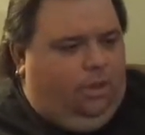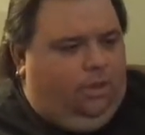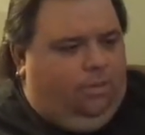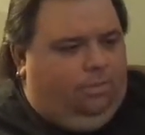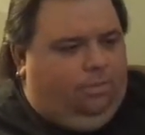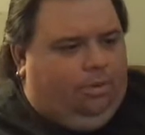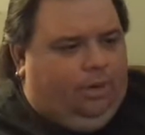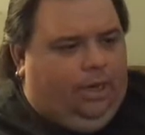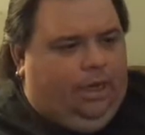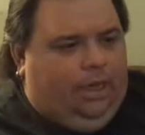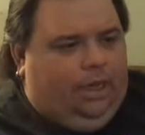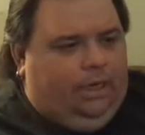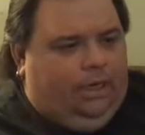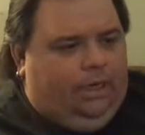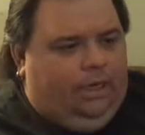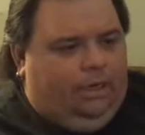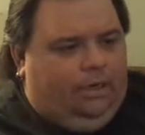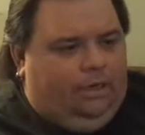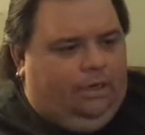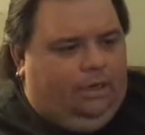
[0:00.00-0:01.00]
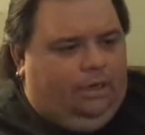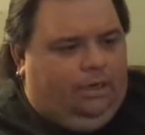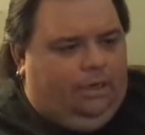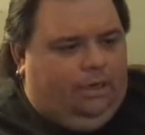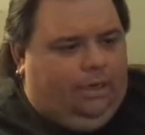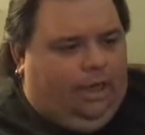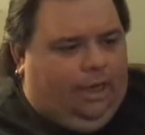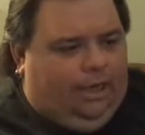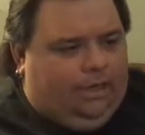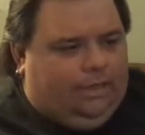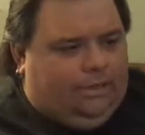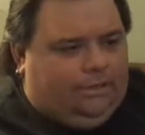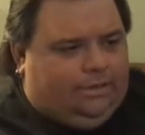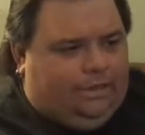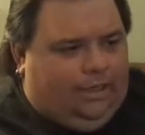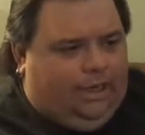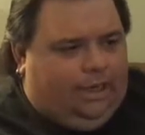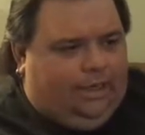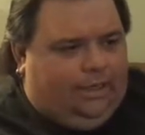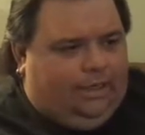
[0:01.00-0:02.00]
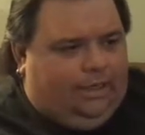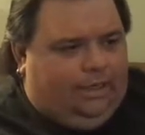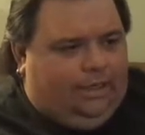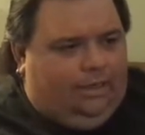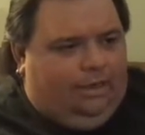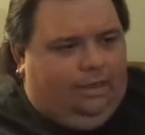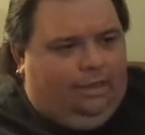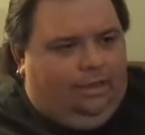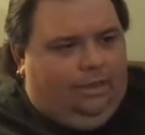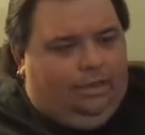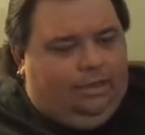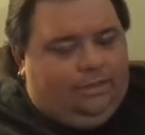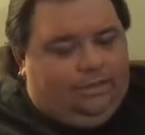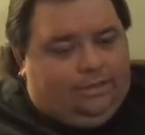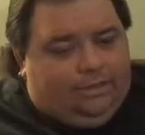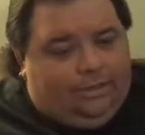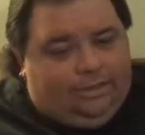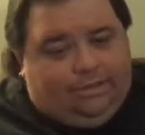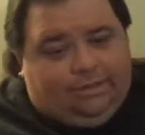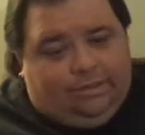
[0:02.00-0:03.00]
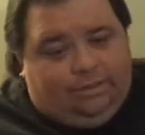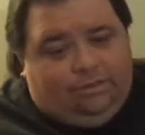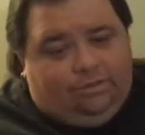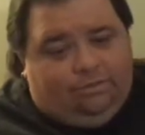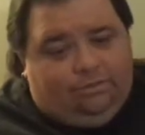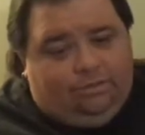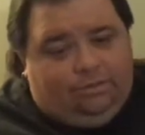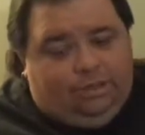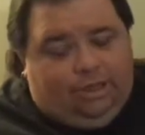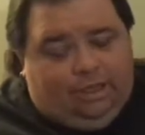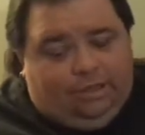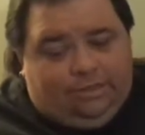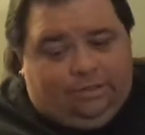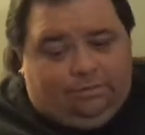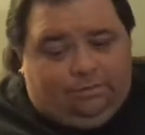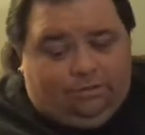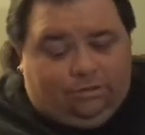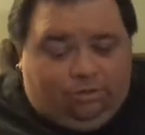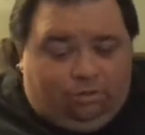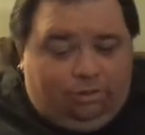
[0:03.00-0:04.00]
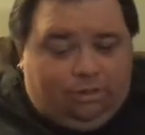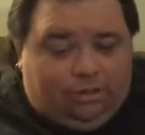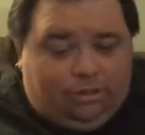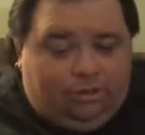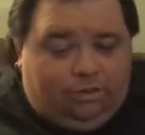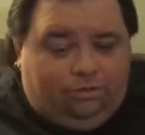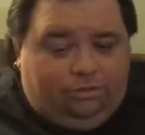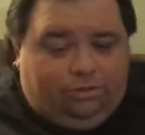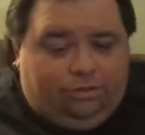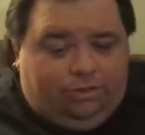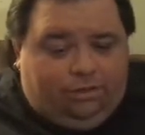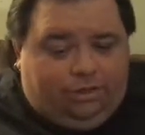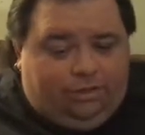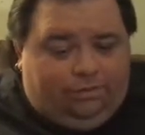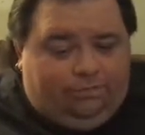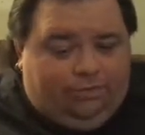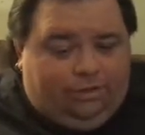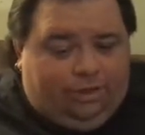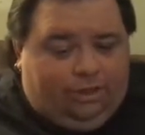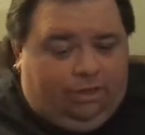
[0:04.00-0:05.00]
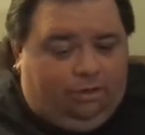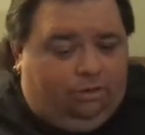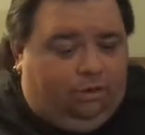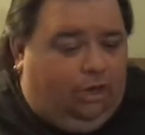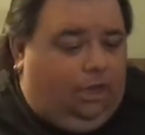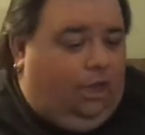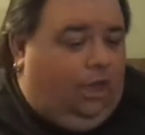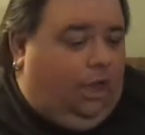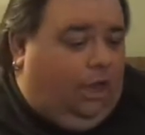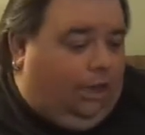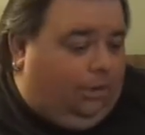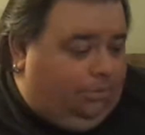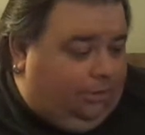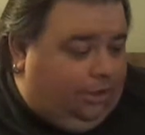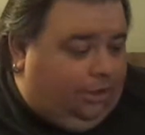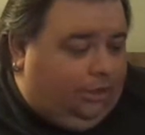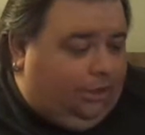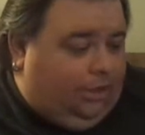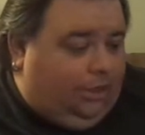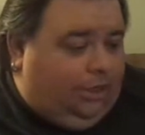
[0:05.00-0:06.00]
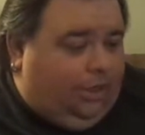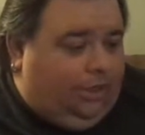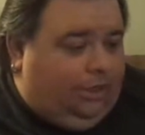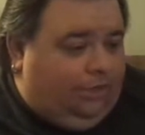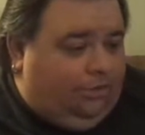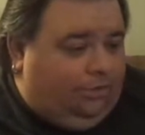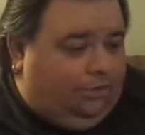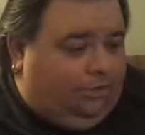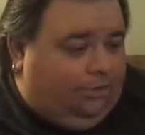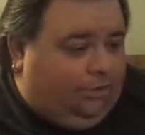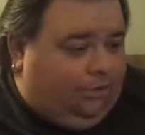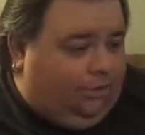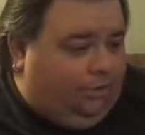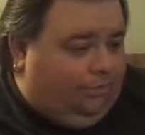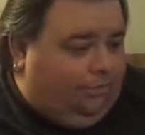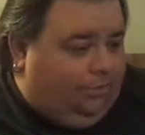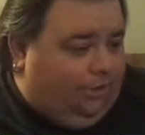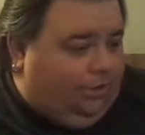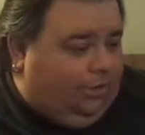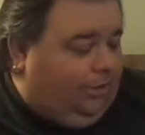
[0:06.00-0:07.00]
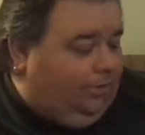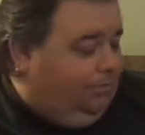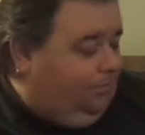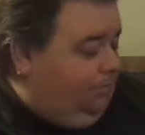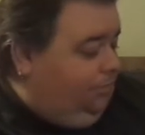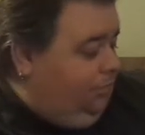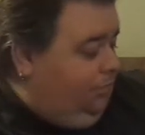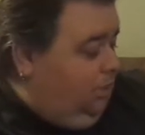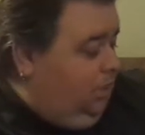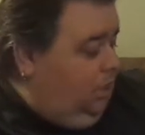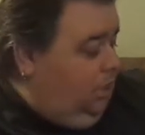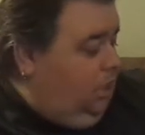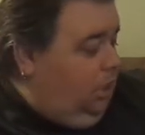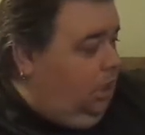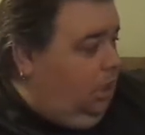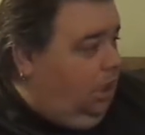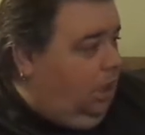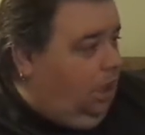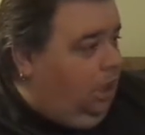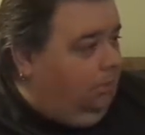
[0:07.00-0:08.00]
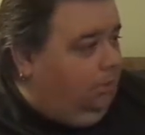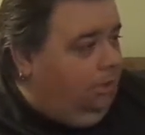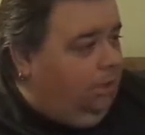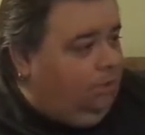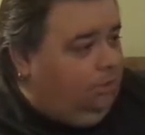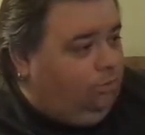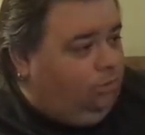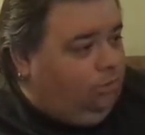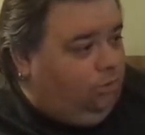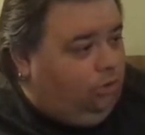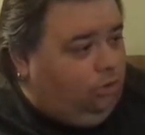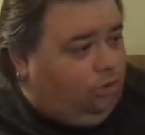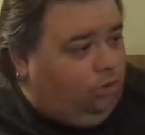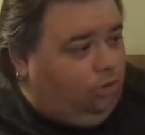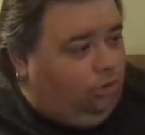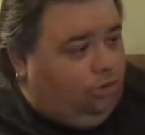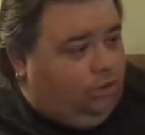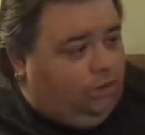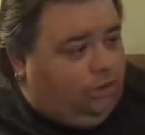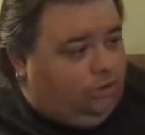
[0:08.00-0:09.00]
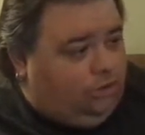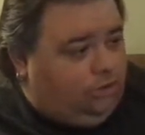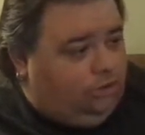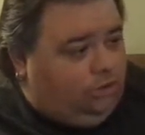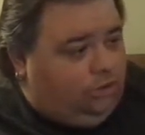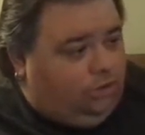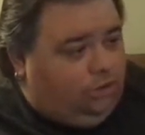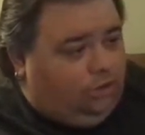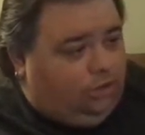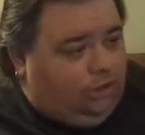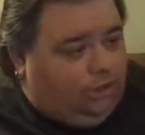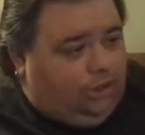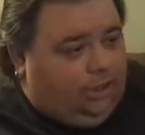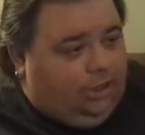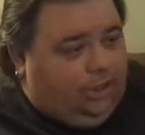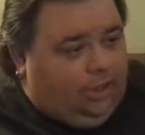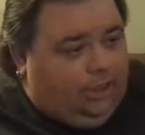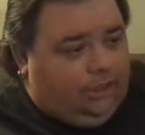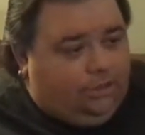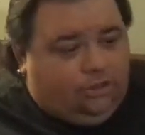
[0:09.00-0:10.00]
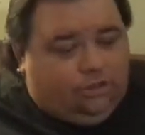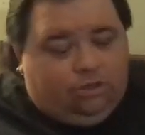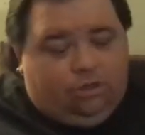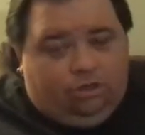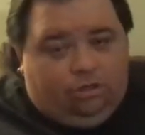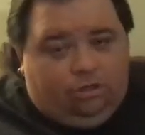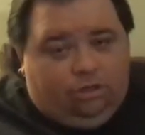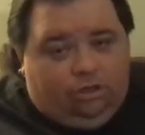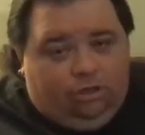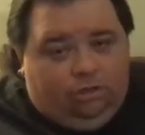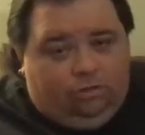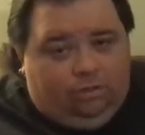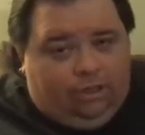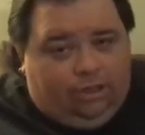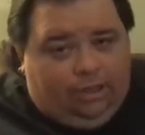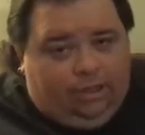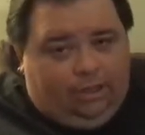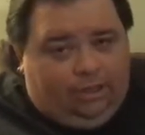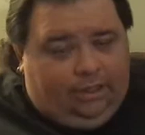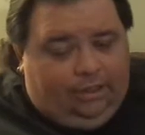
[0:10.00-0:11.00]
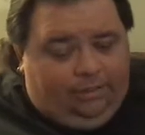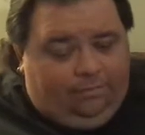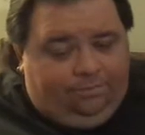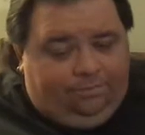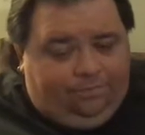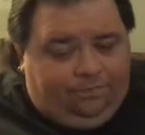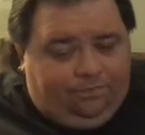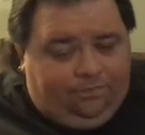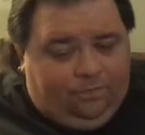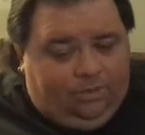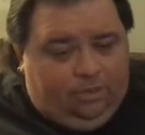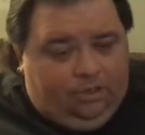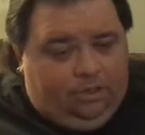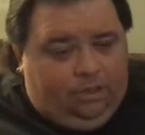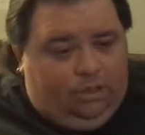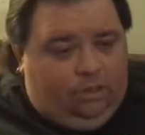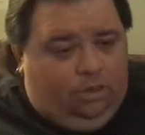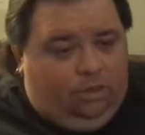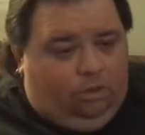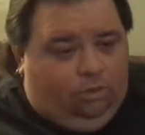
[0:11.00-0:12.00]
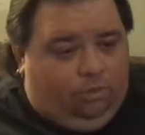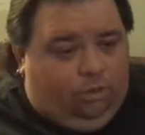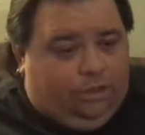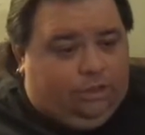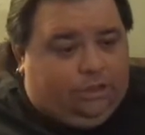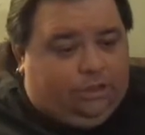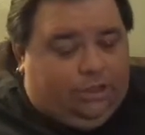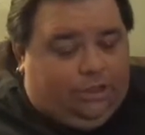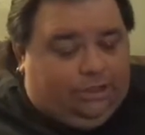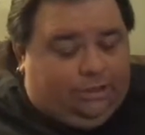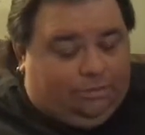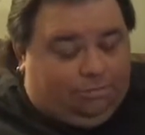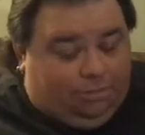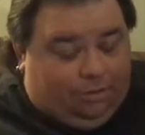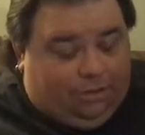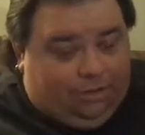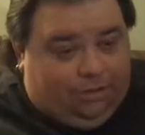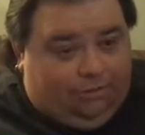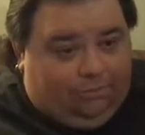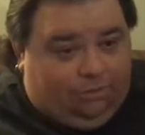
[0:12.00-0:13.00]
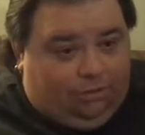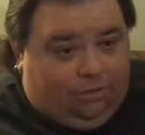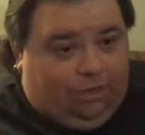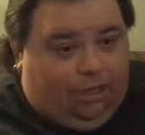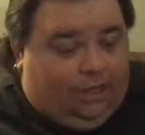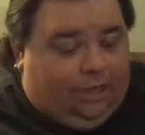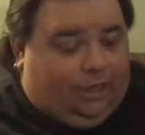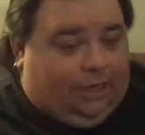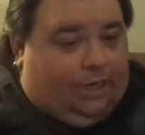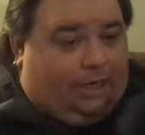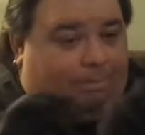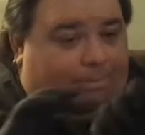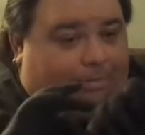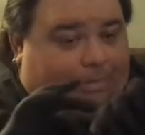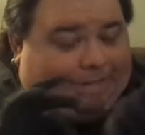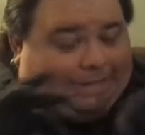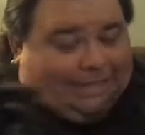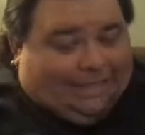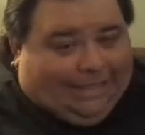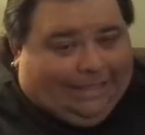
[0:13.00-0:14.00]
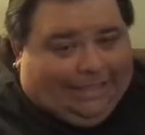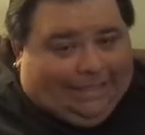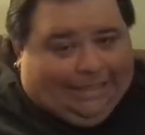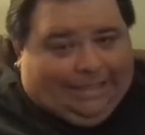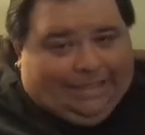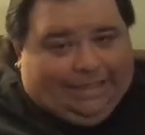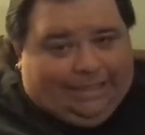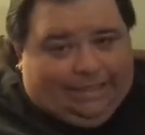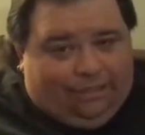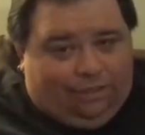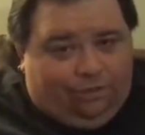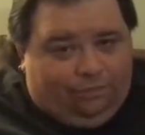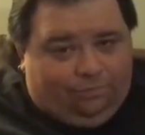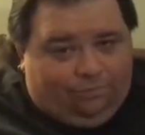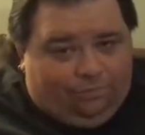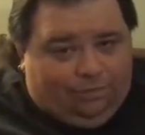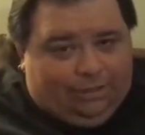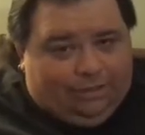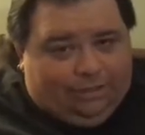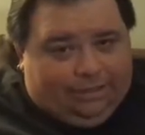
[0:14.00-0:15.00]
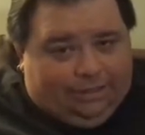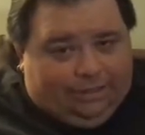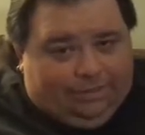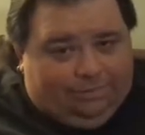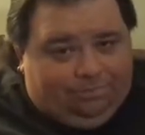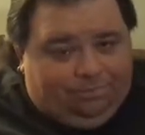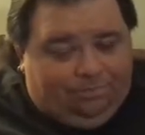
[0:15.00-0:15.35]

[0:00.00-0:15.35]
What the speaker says: But I decided, since I told you guys I was going to do a cooking video, I'm going to go ahead and do a cooking video. We're going to cook escargot today, which is, believe it or not, completely keto friendly.